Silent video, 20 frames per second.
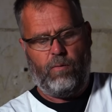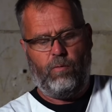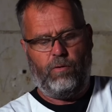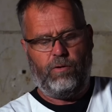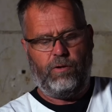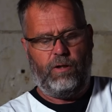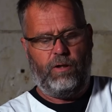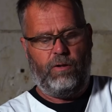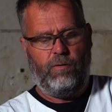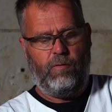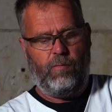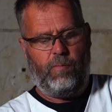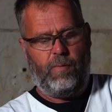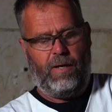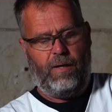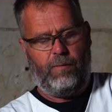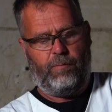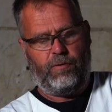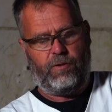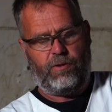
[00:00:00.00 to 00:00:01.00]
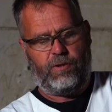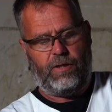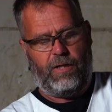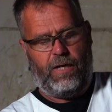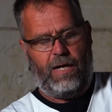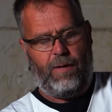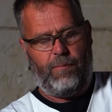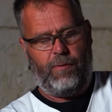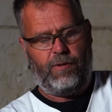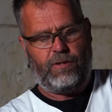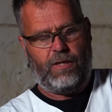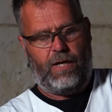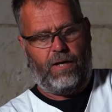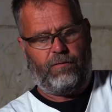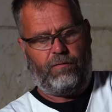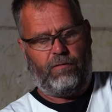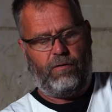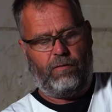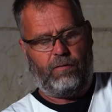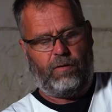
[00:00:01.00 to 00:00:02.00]
want you to be able to see how much
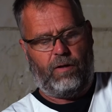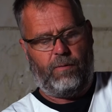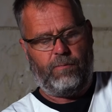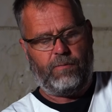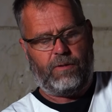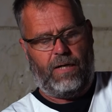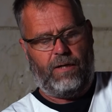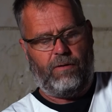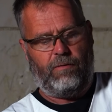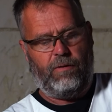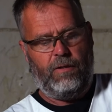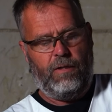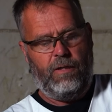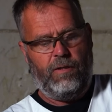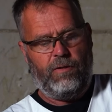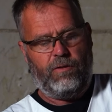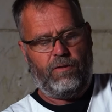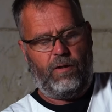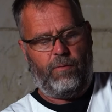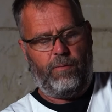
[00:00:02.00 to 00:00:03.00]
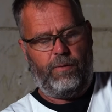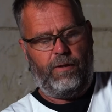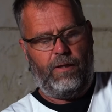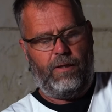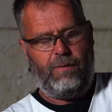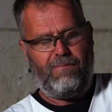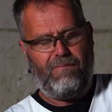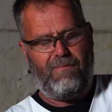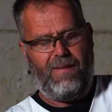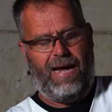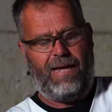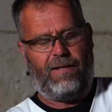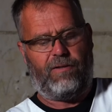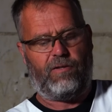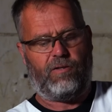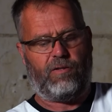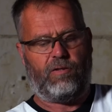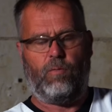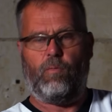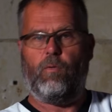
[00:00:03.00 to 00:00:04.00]
ethanol comes out, so we need
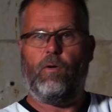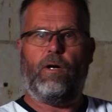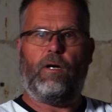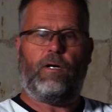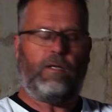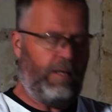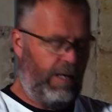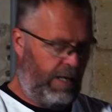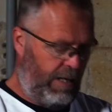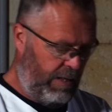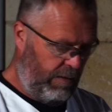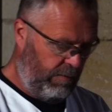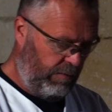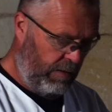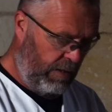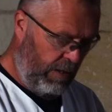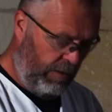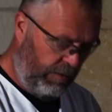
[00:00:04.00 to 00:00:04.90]
maths to work that out.